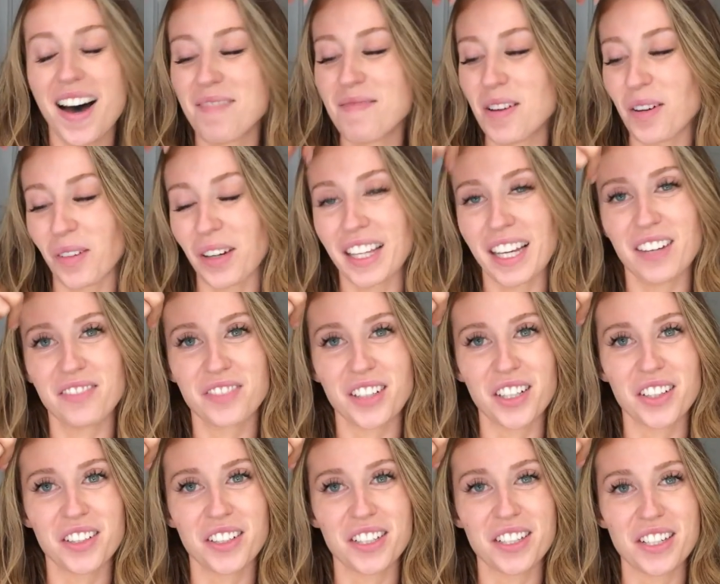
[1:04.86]
um, without
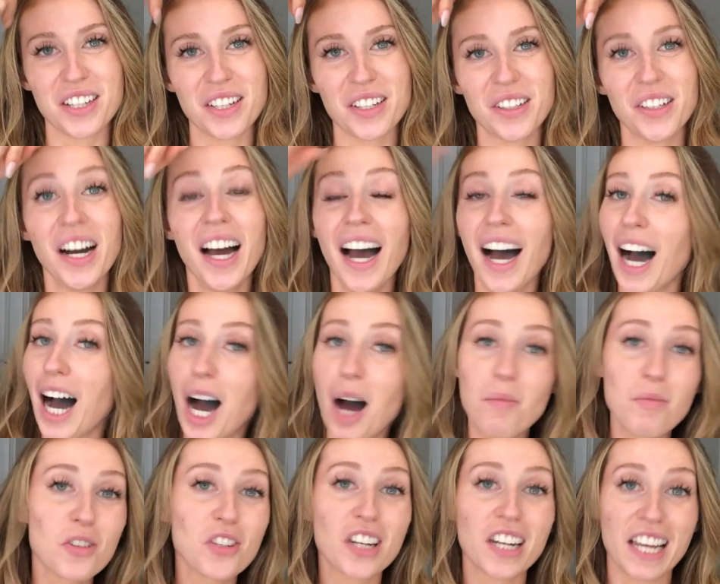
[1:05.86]
further ado,
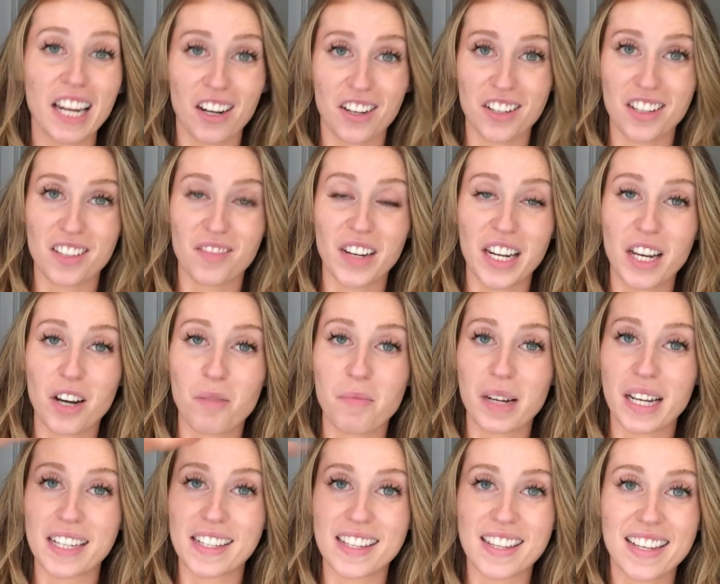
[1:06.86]
I'm just gonna get onto the video
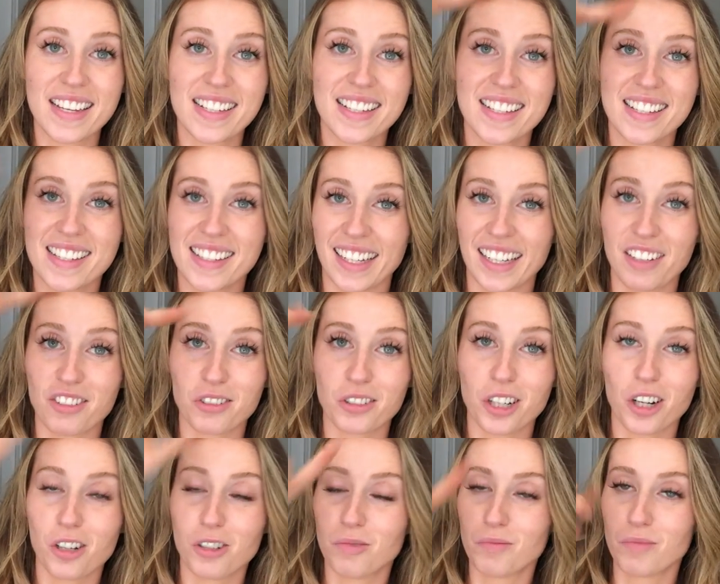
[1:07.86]
because this
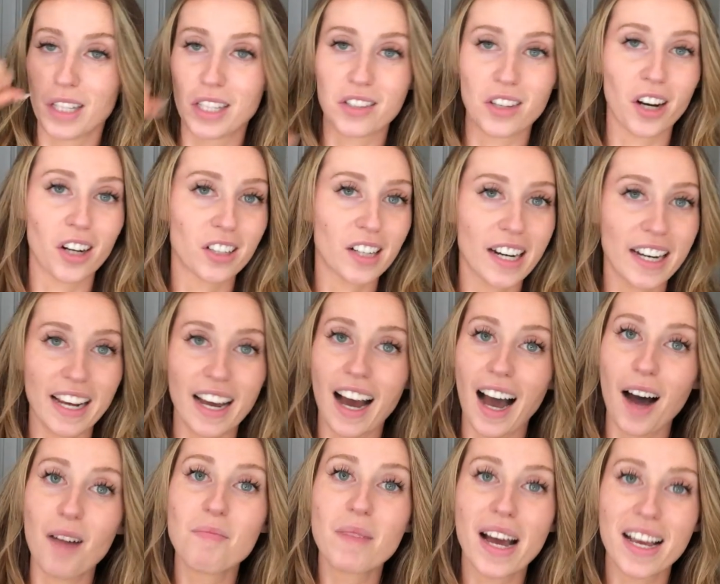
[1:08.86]
intro is already a
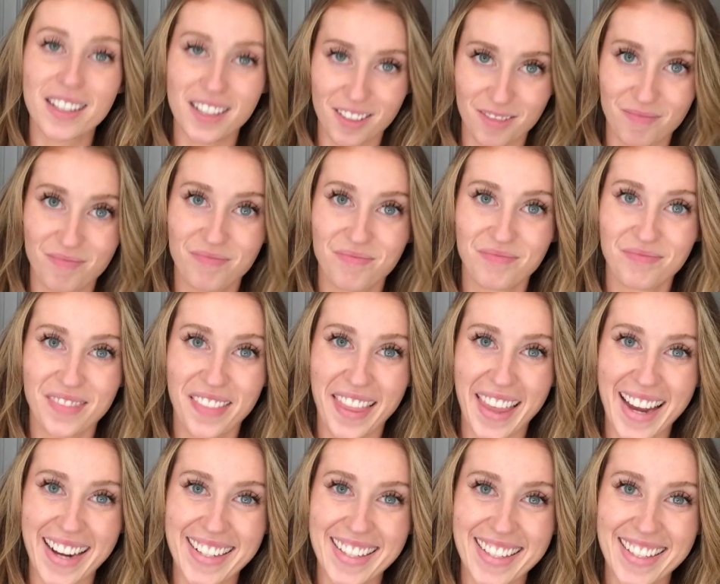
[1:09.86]
hot mess.
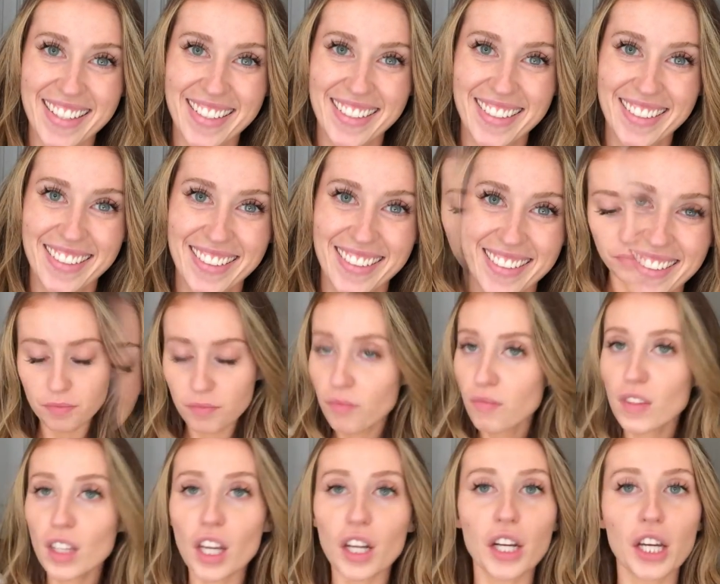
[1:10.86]
Thanks.
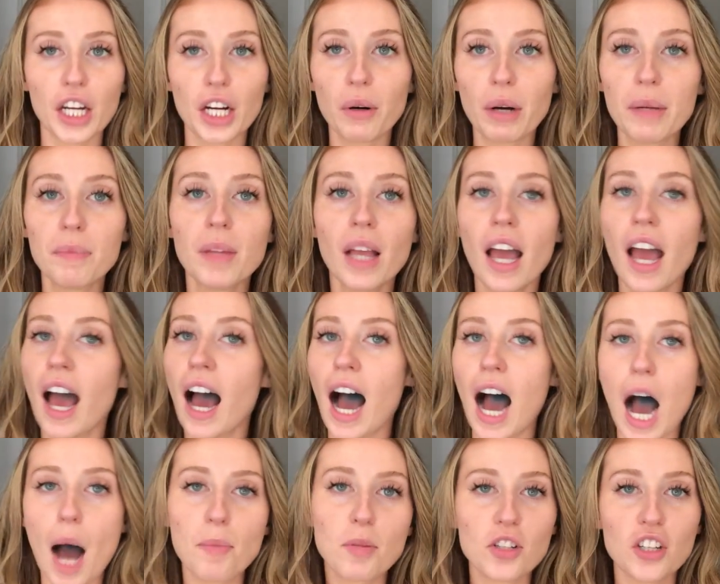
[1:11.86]
You know what?
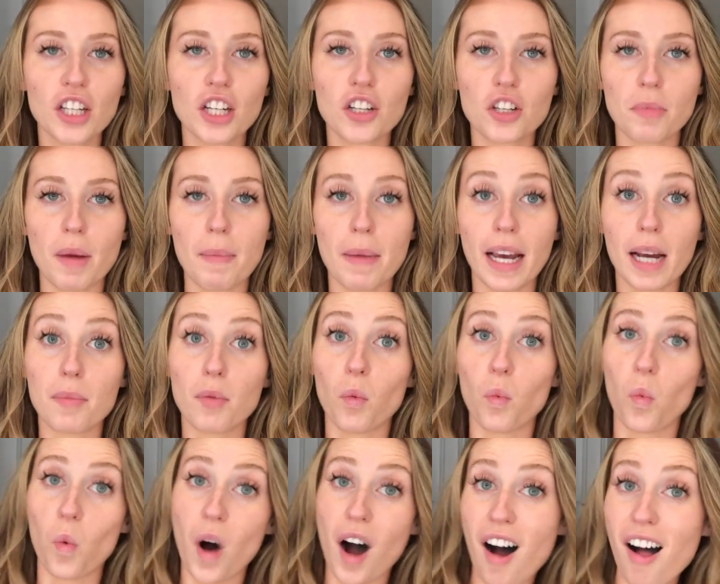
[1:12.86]
I'm just gonna do my makeup
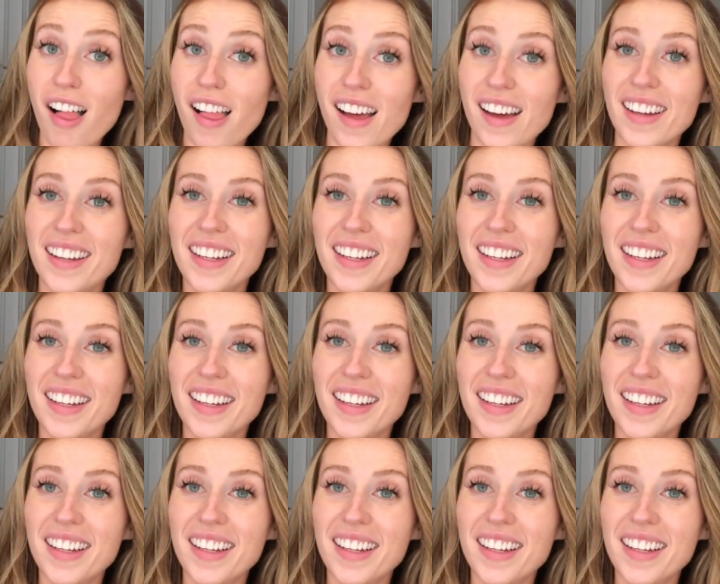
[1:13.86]
while